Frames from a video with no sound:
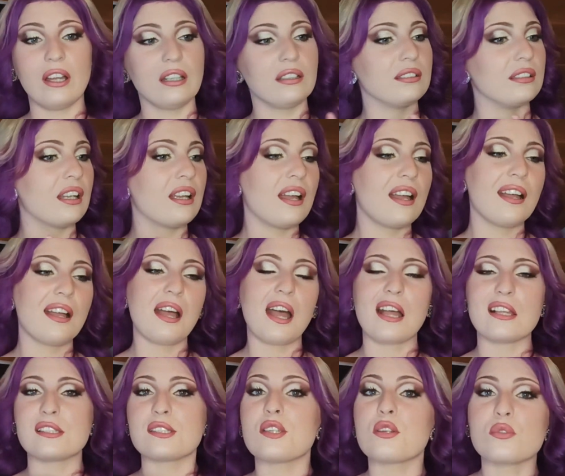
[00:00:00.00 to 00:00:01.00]
an
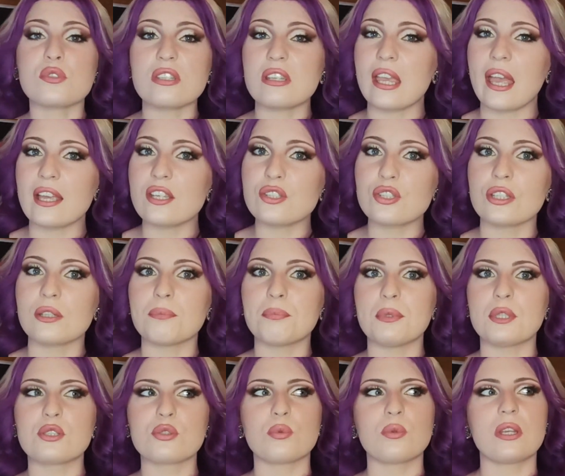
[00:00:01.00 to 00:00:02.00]
association
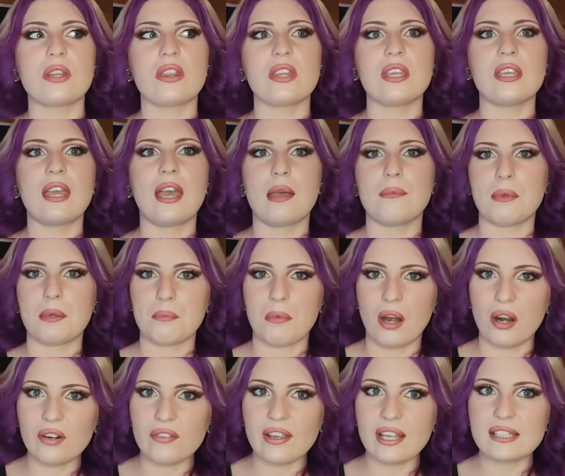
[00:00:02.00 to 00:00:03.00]
between the M M
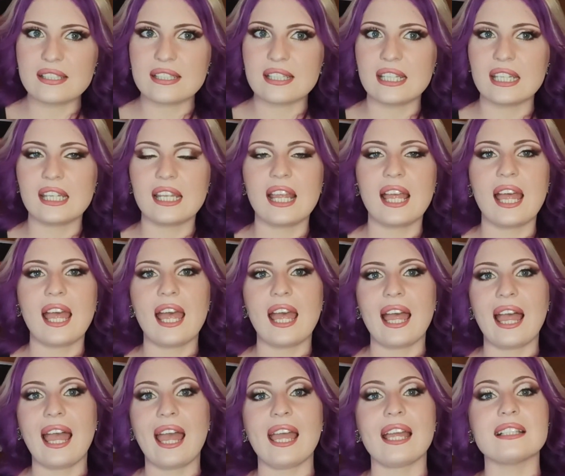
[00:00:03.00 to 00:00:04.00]
R vaccine
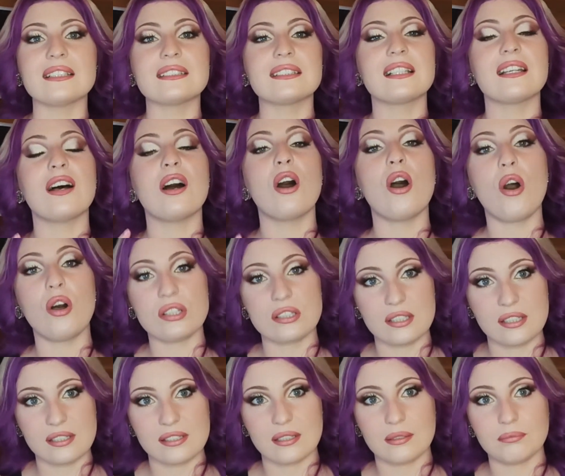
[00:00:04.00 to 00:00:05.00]
and
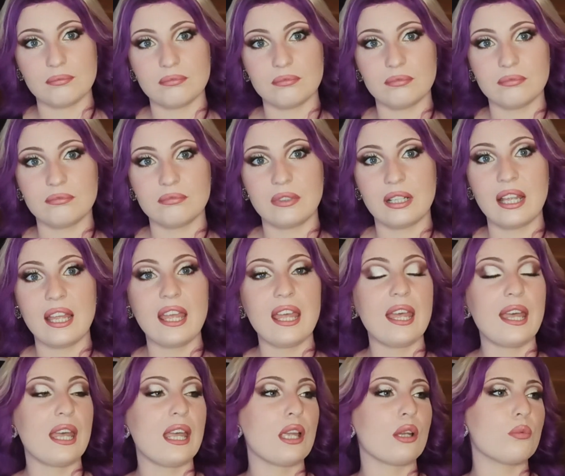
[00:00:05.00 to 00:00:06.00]
autism.
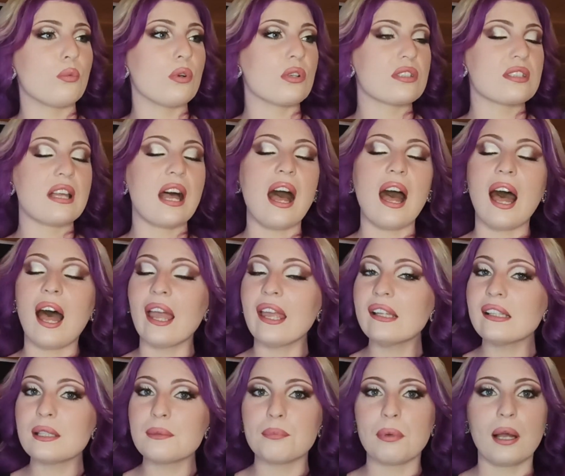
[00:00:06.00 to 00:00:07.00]
It was
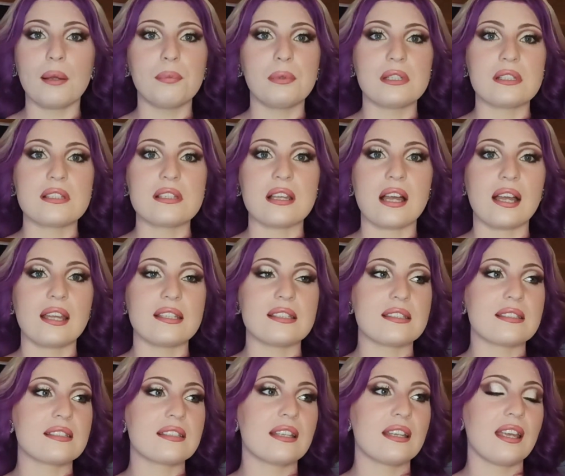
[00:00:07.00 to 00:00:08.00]
highly
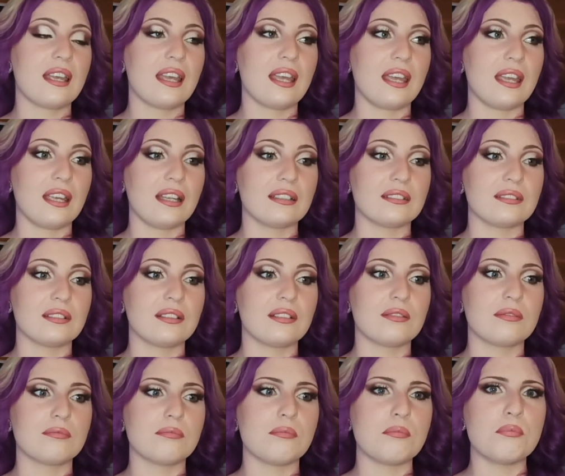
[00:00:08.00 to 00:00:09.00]
publicized in
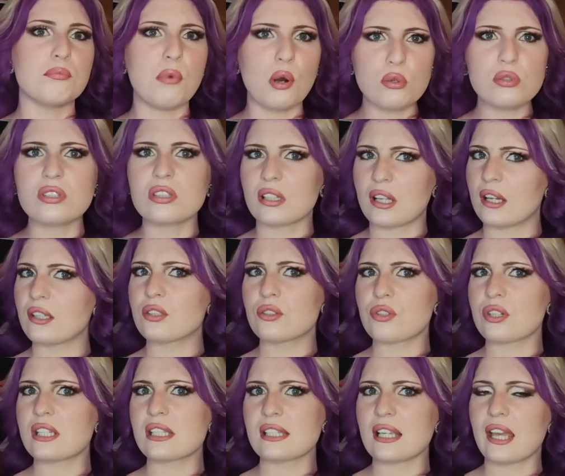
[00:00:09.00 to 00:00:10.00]
most
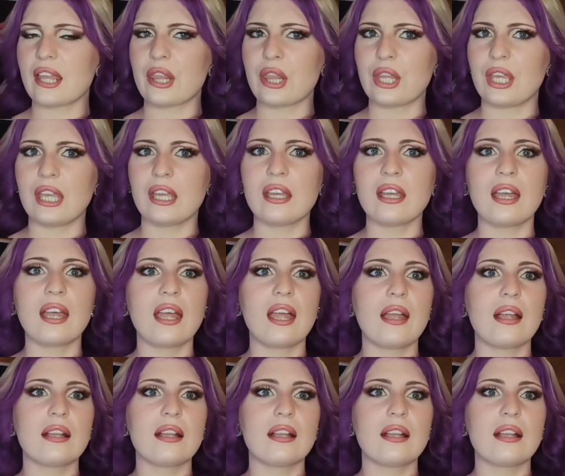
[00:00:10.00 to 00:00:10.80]
countries, I think,